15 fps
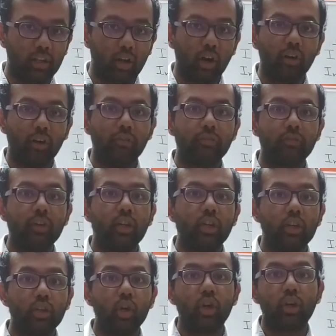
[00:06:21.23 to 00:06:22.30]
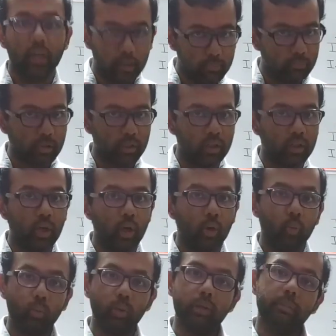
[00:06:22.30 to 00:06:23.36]
of your number
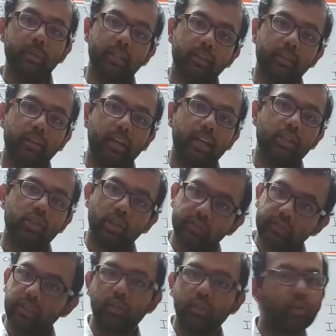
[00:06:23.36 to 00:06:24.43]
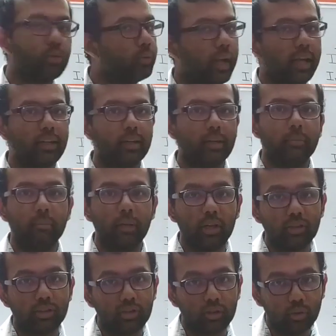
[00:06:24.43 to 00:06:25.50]
will be in the range of 0 to 9,
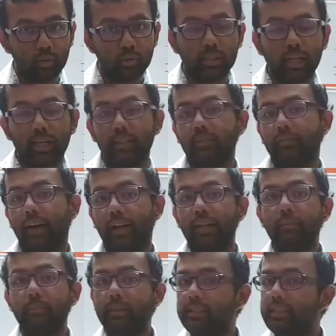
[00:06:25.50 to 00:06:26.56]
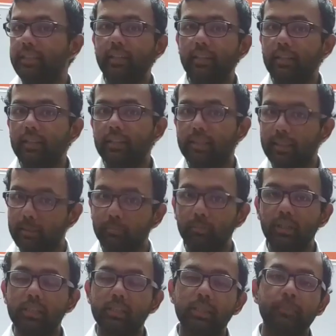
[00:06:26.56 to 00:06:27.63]
because those are the valid BCD
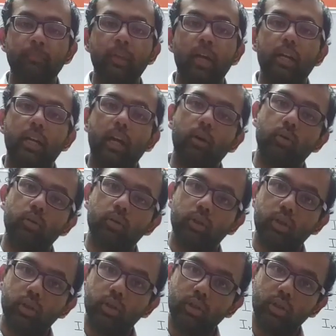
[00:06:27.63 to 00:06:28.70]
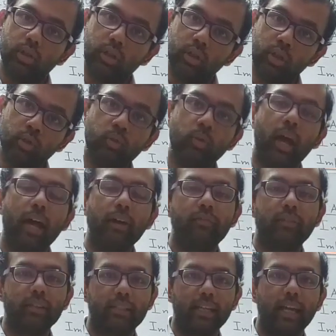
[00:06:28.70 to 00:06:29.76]
symbols. Now, you
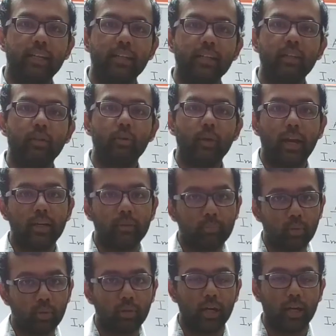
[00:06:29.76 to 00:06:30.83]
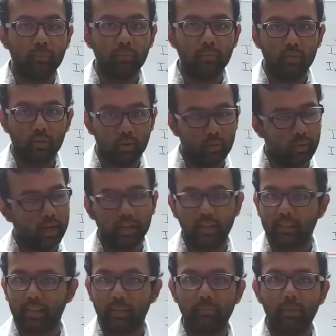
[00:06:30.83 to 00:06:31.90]
have decided to write a program, to write an
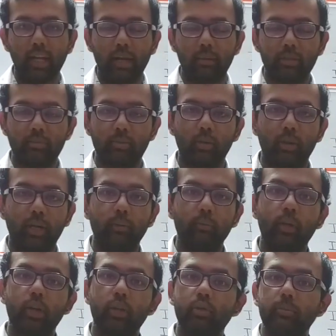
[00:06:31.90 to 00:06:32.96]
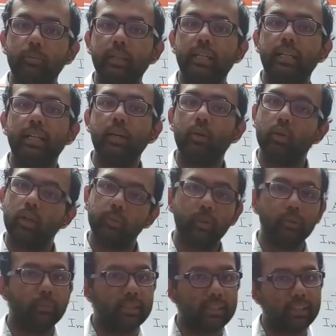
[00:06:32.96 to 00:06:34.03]
assembly language program where you will be dealing only
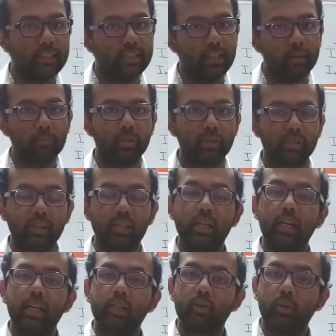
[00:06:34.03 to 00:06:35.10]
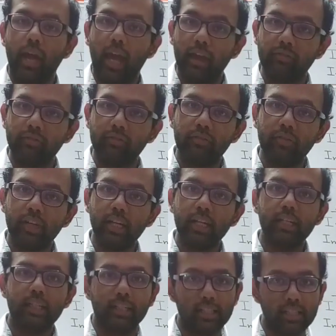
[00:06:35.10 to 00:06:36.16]
with BCD numbers. So
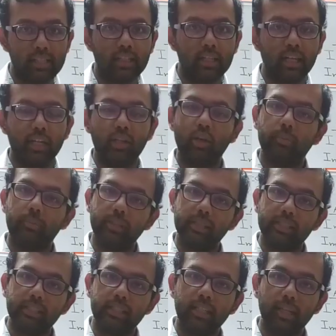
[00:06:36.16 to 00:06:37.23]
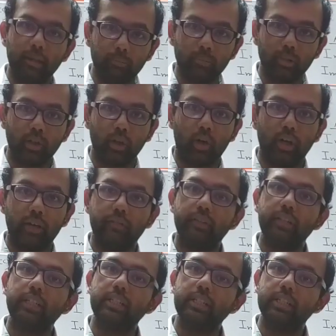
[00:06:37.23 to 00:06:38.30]
every digit in your BCD number or
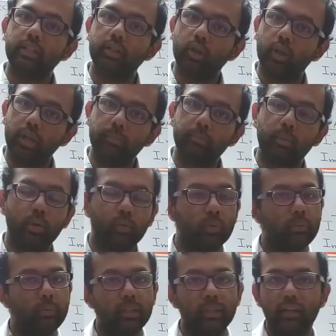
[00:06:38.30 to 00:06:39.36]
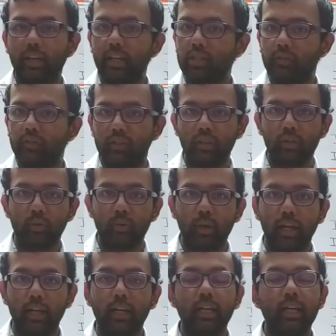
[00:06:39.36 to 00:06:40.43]
every digit in your input will be in the range of 0 to
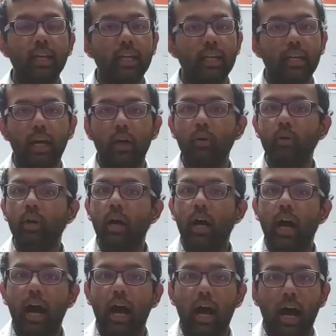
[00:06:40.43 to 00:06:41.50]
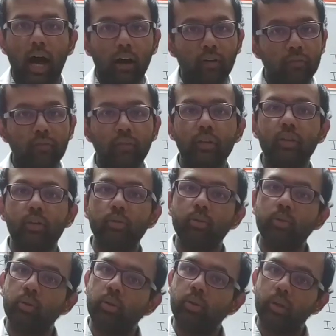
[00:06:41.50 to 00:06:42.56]
9. Now, after
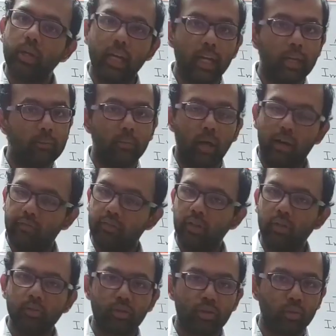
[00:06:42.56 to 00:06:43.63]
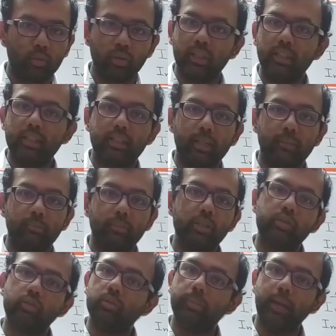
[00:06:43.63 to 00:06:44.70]
you store these
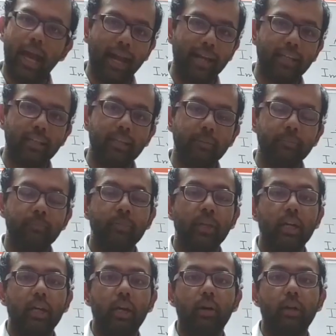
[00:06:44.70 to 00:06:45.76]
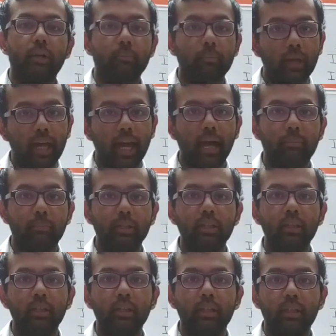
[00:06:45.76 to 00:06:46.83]
numbers, you will be adding them. Now, it may
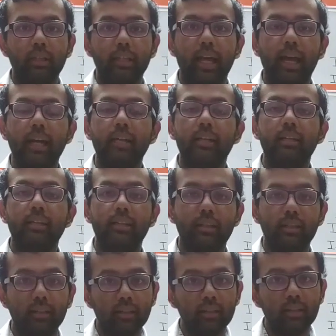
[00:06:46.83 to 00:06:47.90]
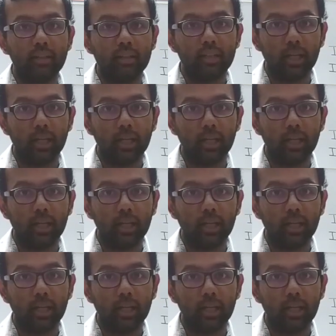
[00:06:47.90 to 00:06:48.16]
happen that the